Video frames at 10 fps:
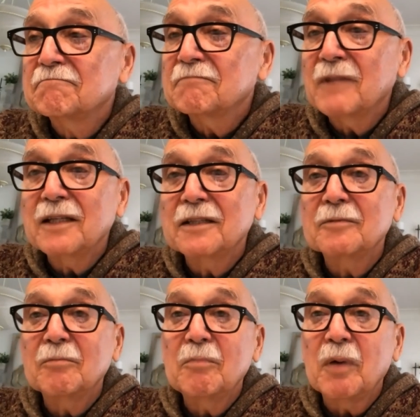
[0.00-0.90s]
They
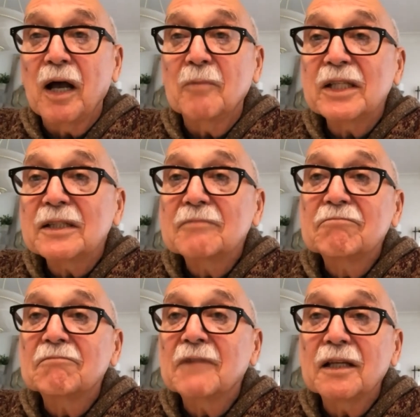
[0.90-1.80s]
didn't bomb it.
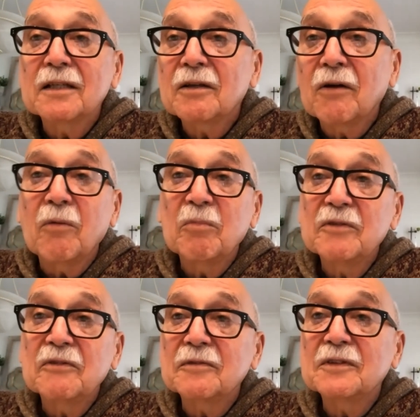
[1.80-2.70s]
They didn't call
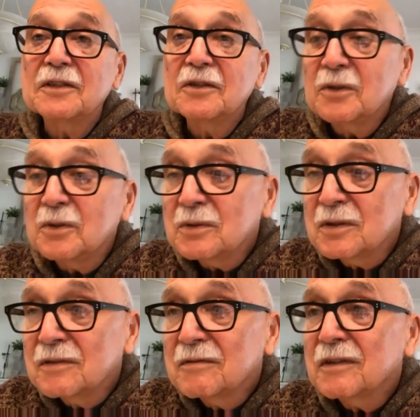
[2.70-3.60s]
B-52s.
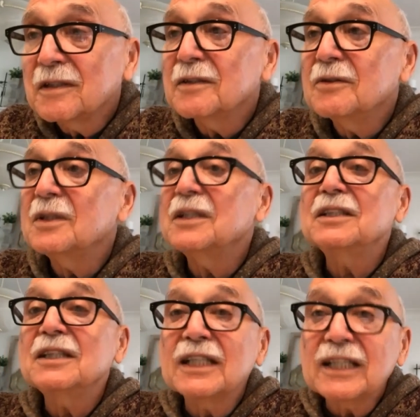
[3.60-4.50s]
Didn't do
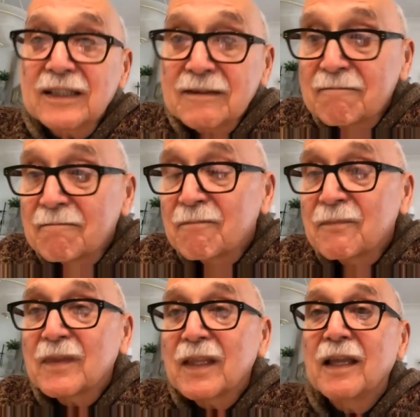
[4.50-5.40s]
anything.
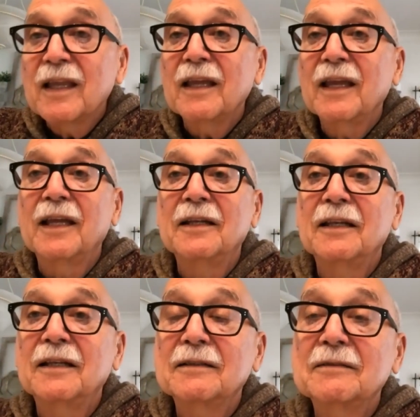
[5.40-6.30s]
And,
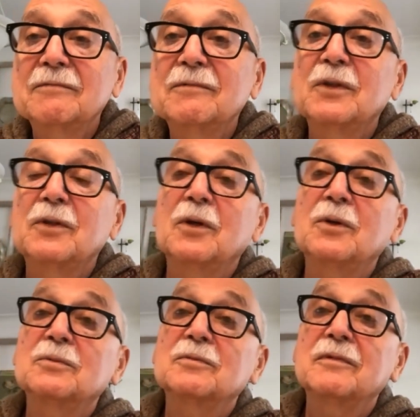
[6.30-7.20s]

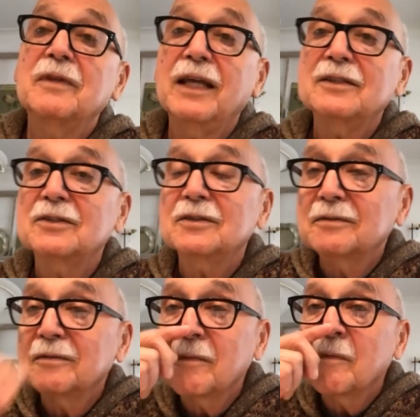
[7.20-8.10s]
that's
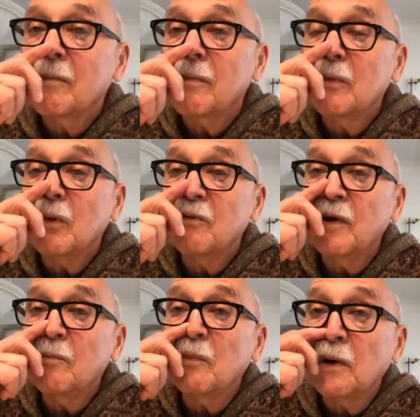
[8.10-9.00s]

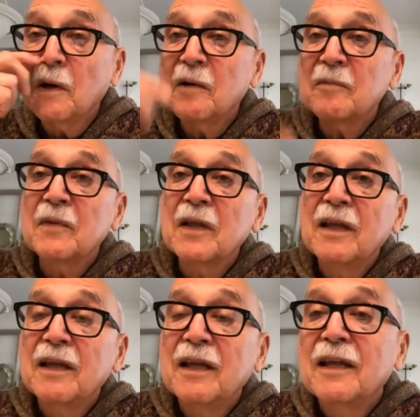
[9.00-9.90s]
November. And
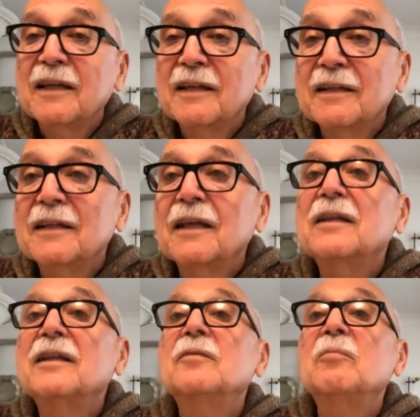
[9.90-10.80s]

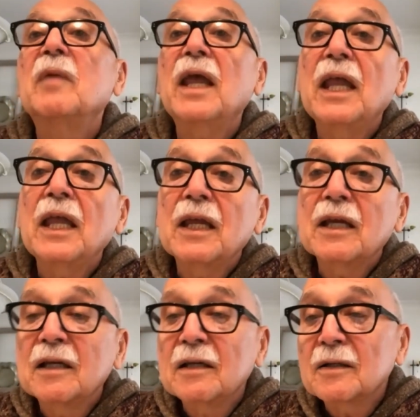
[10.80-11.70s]
then in May,
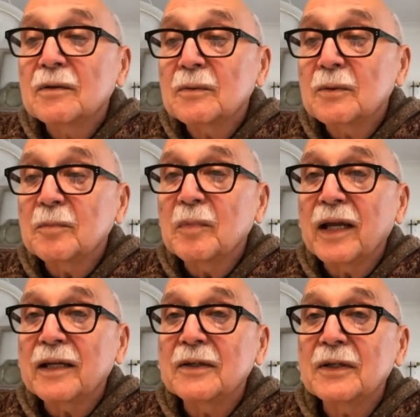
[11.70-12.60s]
we're
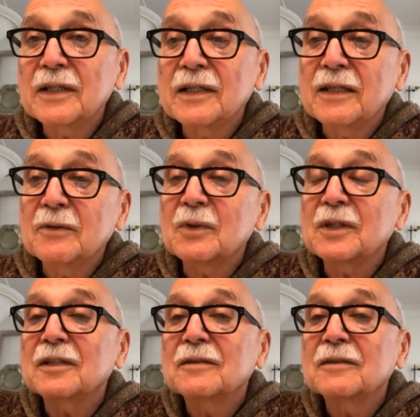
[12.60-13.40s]
back here again where